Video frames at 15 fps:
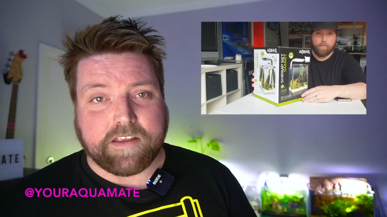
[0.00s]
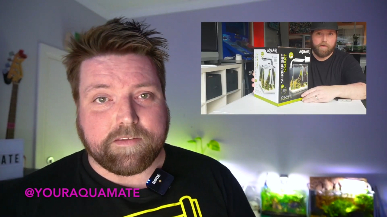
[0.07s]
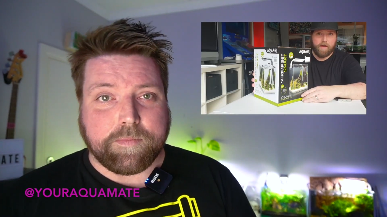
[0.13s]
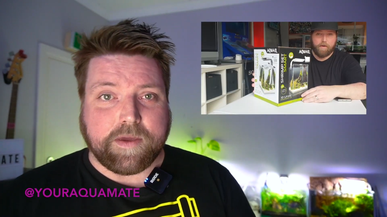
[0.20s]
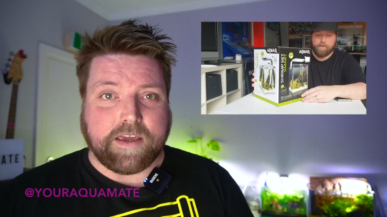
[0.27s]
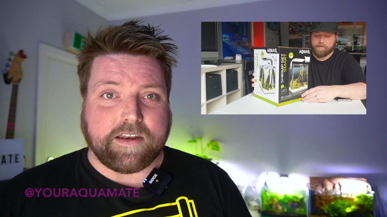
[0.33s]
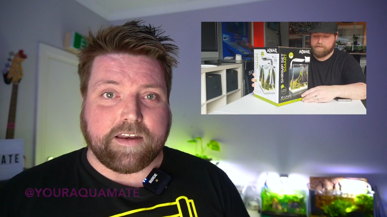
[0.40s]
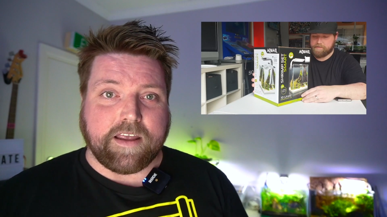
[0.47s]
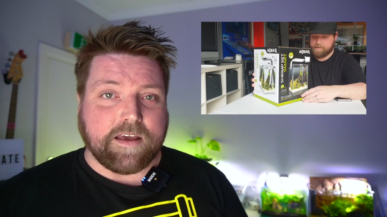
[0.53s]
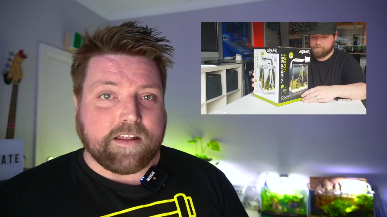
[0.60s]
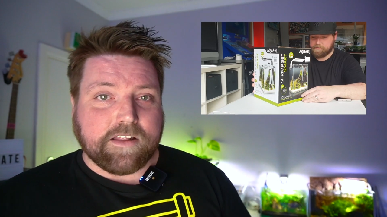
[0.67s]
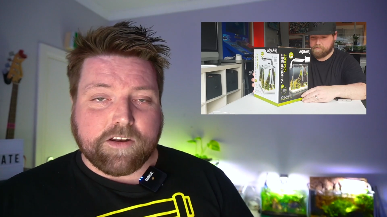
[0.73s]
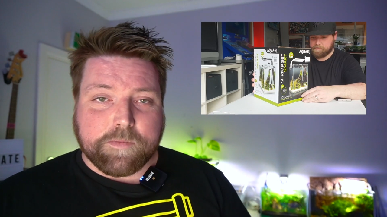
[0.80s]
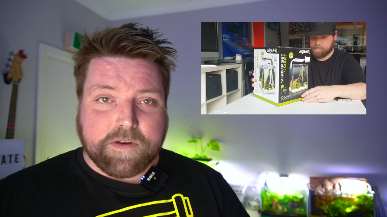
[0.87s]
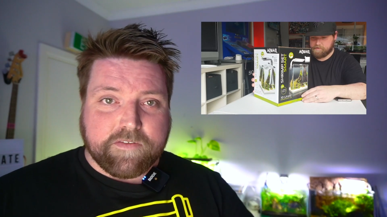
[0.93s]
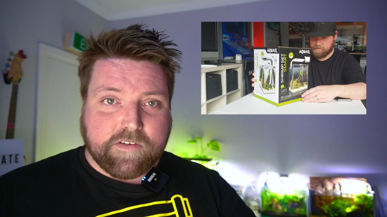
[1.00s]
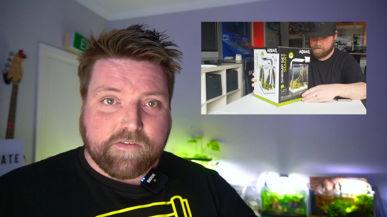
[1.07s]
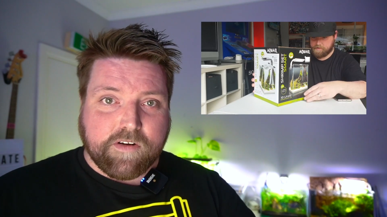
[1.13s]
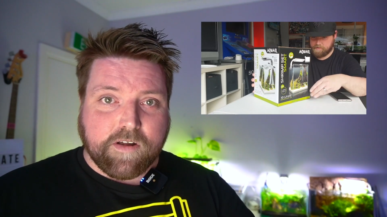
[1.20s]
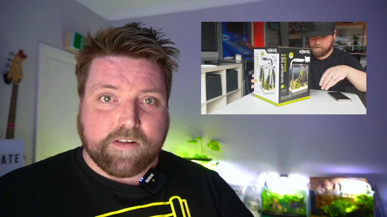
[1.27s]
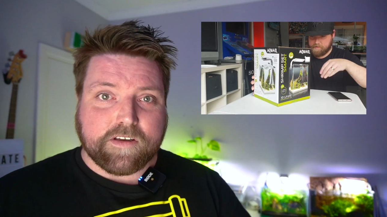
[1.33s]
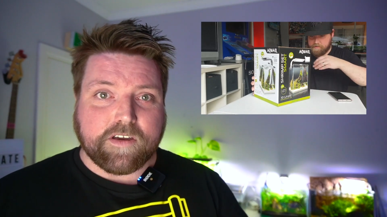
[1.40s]
It's been a little bit of a
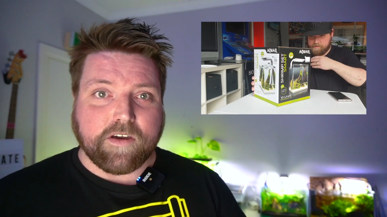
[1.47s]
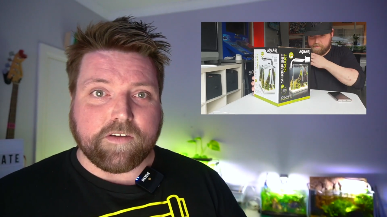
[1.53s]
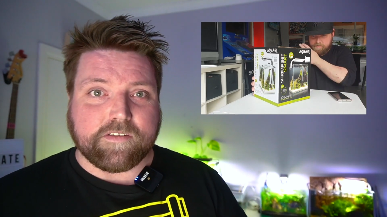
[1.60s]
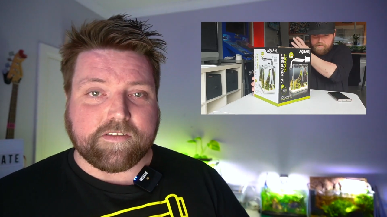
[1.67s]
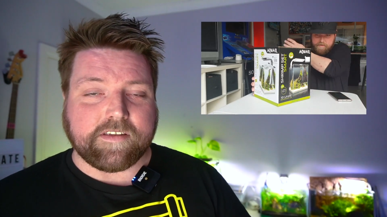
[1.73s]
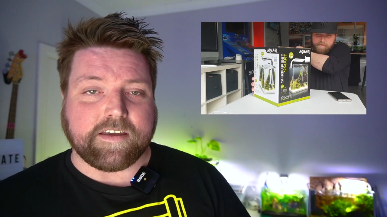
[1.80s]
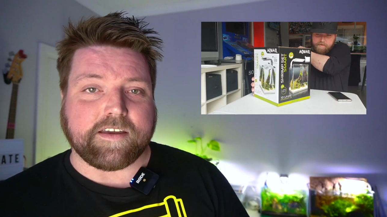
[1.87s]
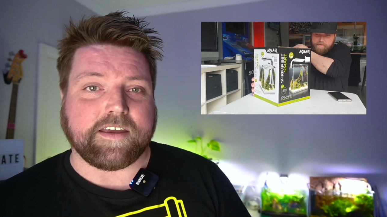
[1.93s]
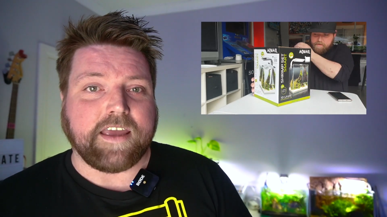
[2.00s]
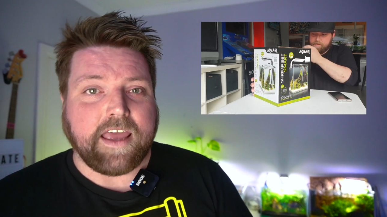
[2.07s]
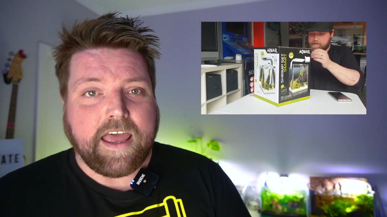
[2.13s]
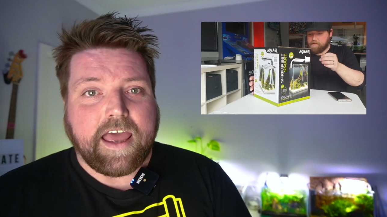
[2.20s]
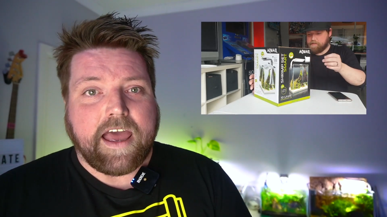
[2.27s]
roller coaster.